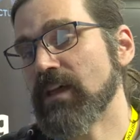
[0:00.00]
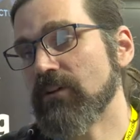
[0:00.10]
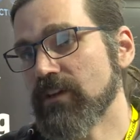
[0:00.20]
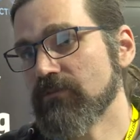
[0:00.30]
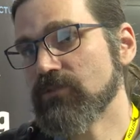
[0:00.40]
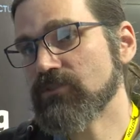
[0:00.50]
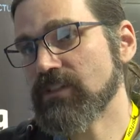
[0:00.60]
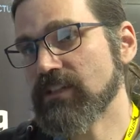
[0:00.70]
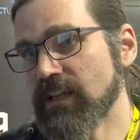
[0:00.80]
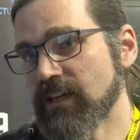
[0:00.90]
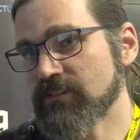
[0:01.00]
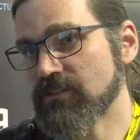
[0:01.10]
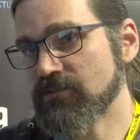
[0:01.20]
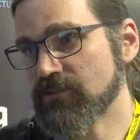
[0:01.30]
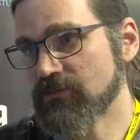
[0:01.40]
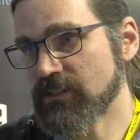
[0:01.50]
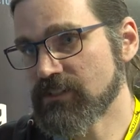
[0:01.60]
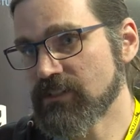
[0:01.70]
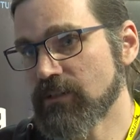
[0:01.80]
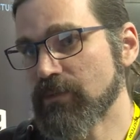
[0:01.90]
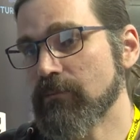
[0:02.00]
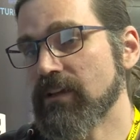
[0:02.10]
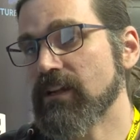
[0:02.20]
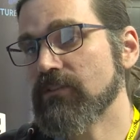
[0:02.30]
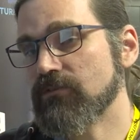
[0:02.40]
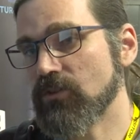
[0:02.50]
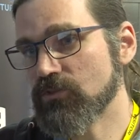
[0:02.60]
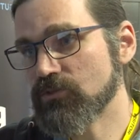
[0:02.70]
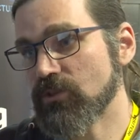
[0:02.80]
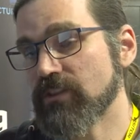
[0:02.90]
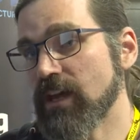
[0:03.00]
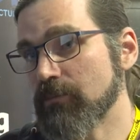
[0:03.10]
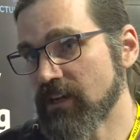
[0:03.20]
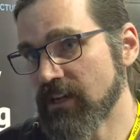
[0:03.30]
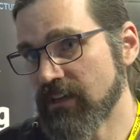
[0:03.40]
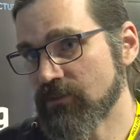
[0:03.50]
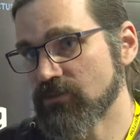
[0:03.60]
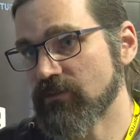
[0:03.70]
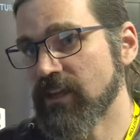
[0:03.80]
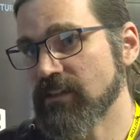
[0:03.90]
Our efforts in Lancaster University are primarily focused on the upper layers of the